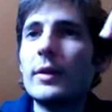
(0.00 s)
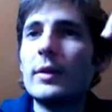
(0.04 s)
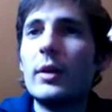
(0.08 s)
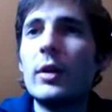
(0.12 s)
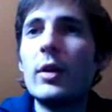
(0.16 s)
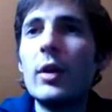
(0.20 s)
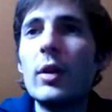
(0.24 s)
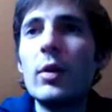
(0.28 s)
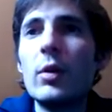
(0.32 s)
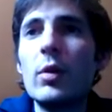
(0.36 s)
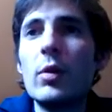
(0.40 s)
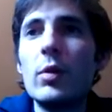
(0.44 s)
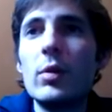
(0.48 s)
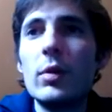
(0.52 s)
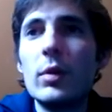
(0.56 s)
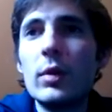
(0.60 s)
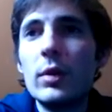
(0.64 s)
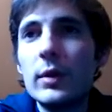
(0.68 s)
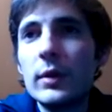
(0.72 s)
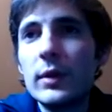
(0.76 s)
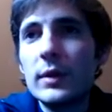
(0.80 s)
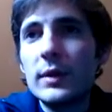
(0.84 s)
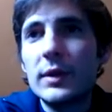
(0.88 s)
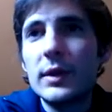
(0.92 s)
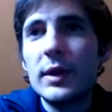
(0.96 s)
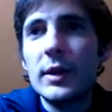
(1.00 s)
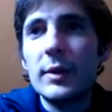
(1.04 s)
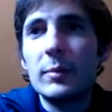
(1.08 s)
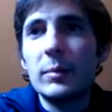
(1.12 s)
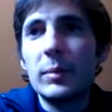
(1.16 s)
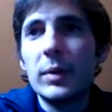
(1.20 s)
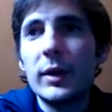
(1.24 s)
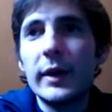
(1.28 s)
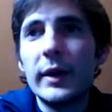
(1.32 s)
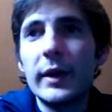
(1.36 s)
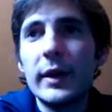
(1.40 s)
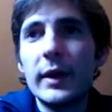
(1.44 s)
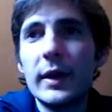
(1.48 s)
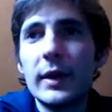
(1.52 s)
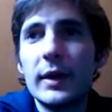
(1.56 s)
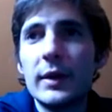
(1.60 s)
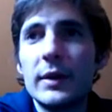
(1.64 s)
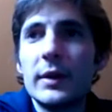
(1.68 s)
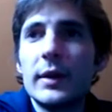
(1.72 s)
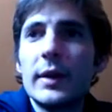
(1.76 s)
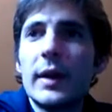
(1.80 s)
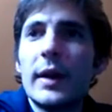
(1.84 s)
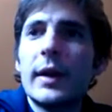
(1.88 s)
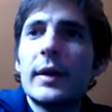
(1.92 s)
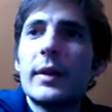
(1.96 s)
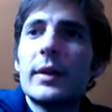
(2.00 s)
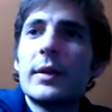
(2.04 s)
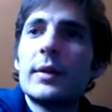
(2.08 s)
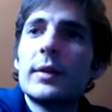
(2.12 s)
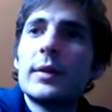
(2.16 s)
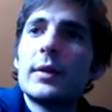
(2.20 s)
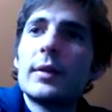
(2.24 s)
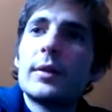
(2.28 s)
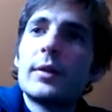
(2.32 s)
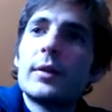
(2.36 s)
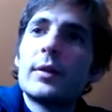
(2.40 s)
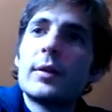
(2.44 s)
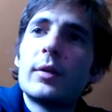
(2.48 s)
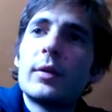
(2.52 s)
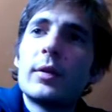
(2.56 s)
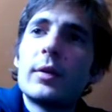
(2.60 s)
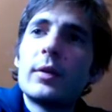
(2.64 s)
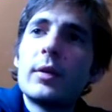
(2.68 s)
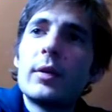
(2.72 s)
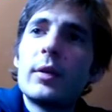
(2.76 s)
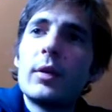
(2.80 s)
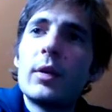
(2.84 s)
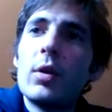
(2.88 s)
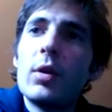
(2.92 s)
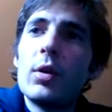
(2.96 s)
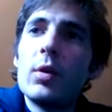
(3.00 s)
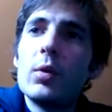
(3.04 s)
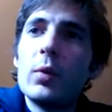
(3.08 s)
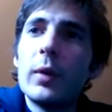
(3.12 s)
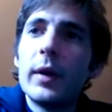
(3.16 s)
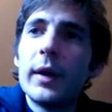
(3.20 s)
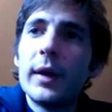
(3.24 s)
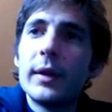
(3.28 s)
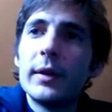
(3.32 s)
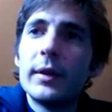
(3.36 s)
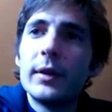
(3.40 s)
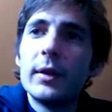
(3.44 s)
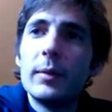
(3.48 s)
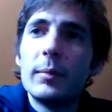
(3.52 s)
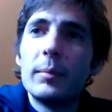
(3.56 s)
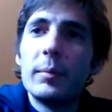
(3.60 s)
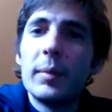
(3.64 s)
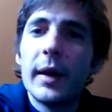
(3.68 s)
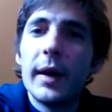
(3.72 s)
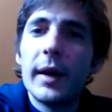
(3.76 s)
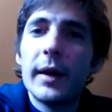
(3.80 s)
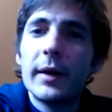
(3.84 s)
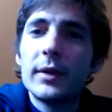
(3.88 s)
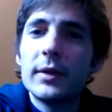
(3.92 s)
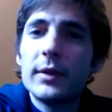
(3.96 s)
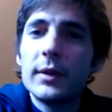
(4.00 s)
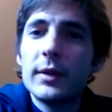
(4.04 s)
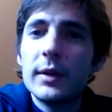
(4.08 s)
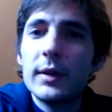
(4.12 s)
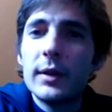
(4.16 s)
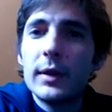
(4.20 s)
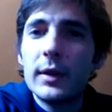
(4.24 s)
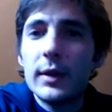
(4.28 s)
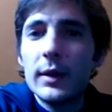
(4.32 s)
go simply is not always the best